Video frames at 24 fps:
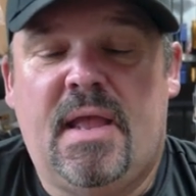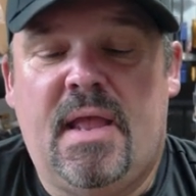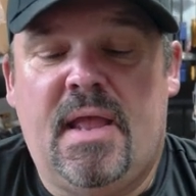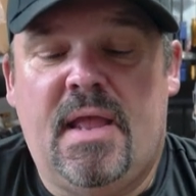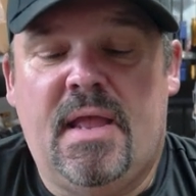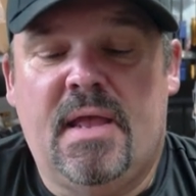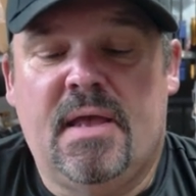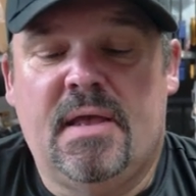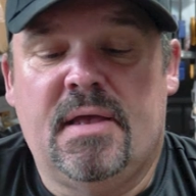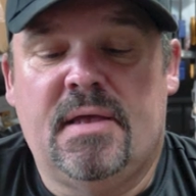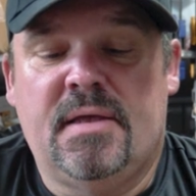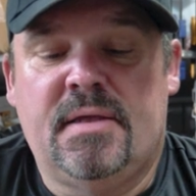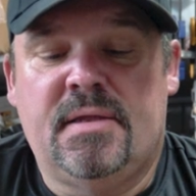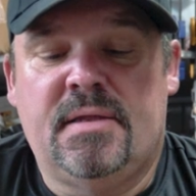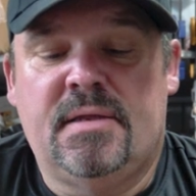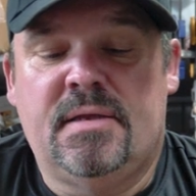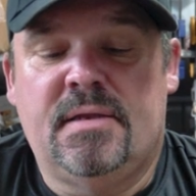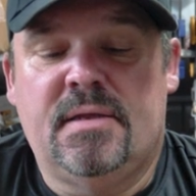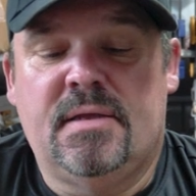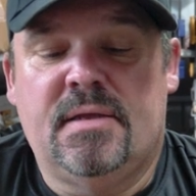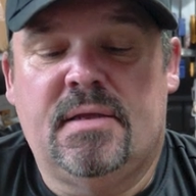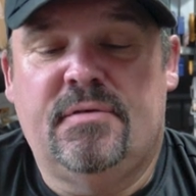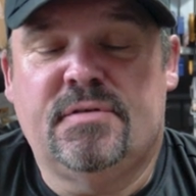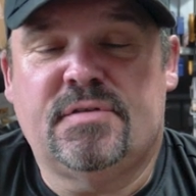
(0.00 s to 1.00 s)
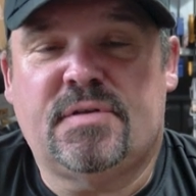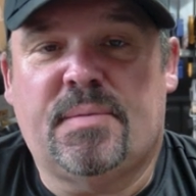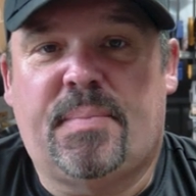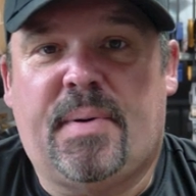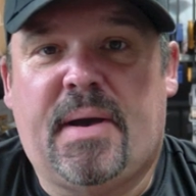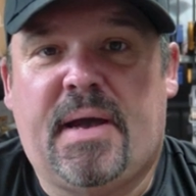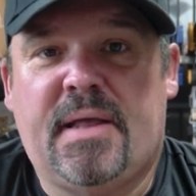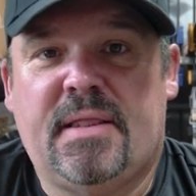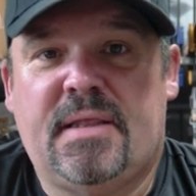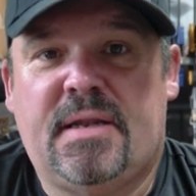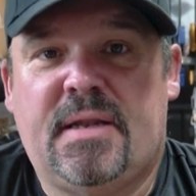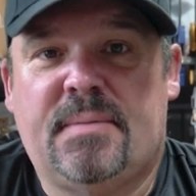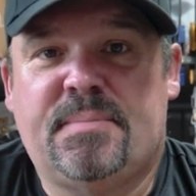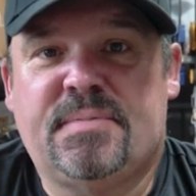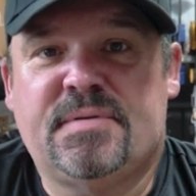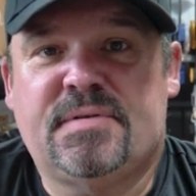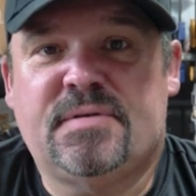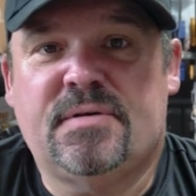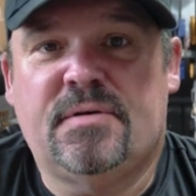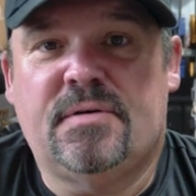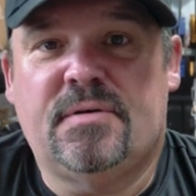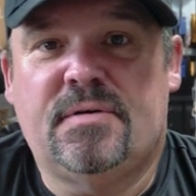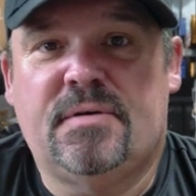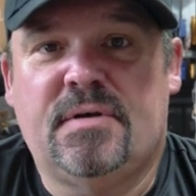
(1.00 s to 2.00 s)
And it was a pilot
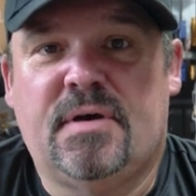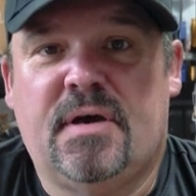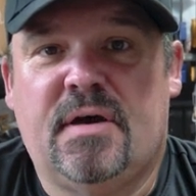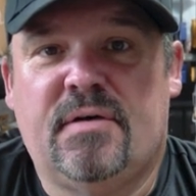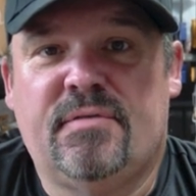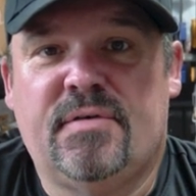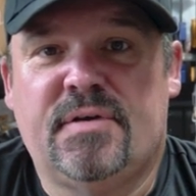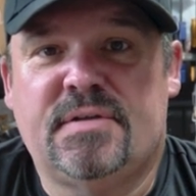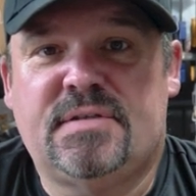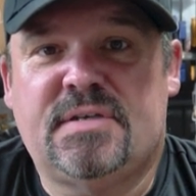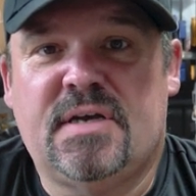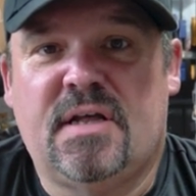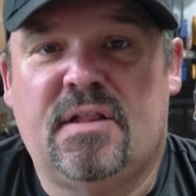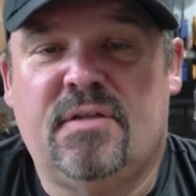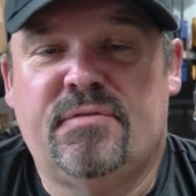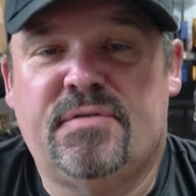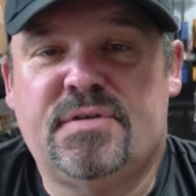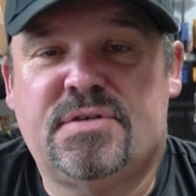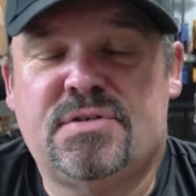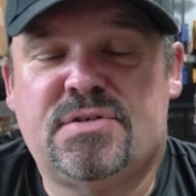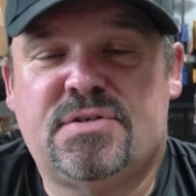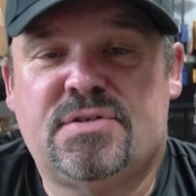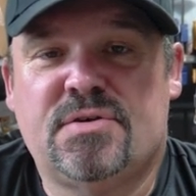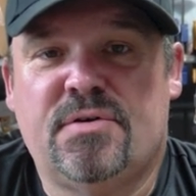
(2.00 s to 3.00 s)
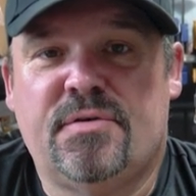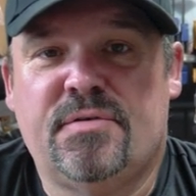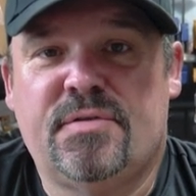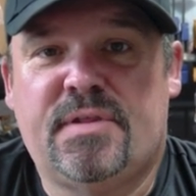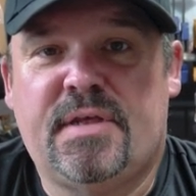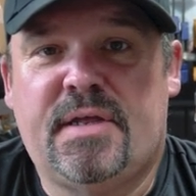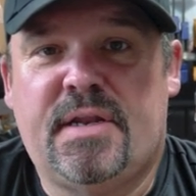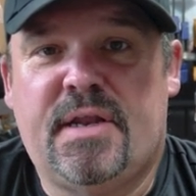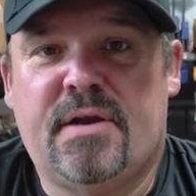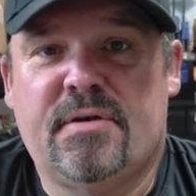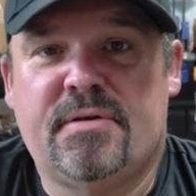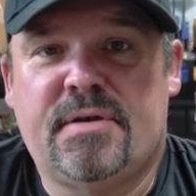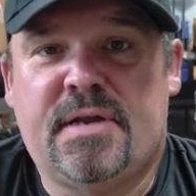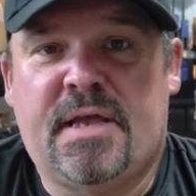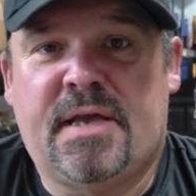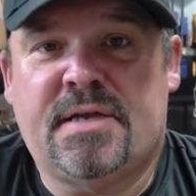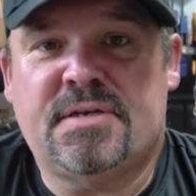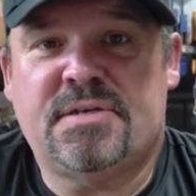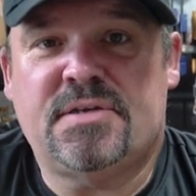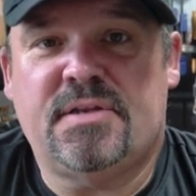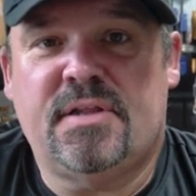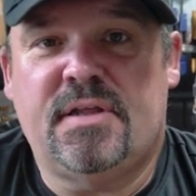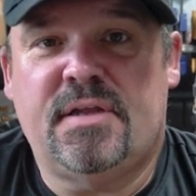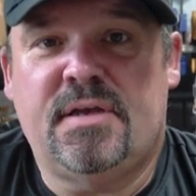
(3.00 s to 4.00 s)
episode of a television show that aired
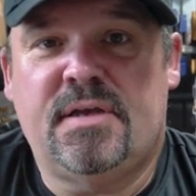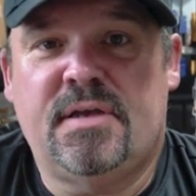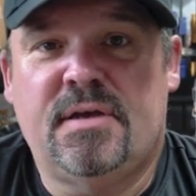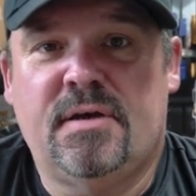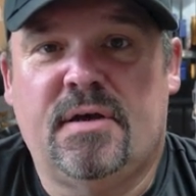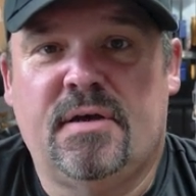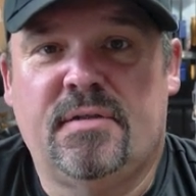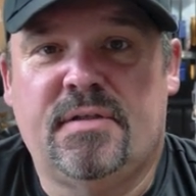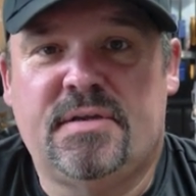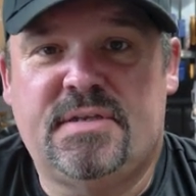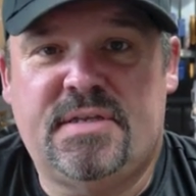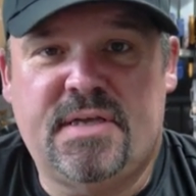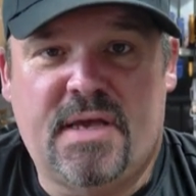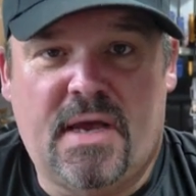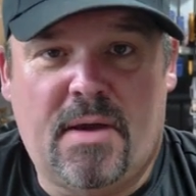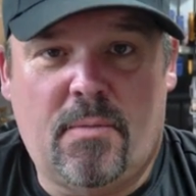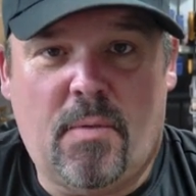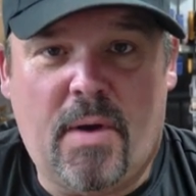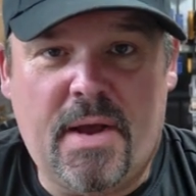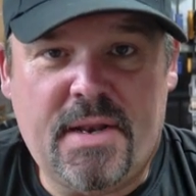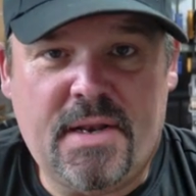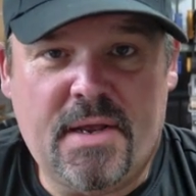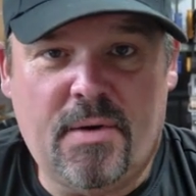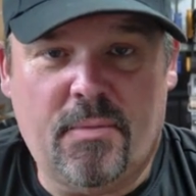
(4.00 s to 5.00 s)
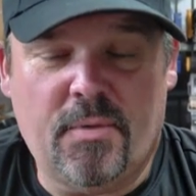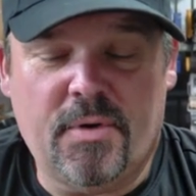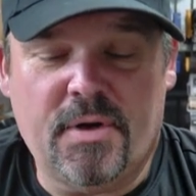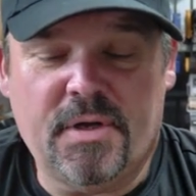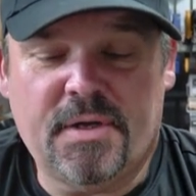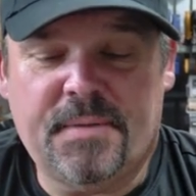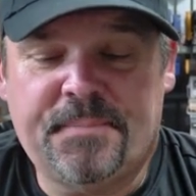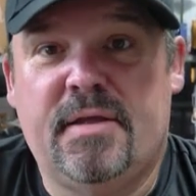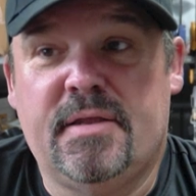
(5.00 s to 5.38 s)
nationally on the DIY network.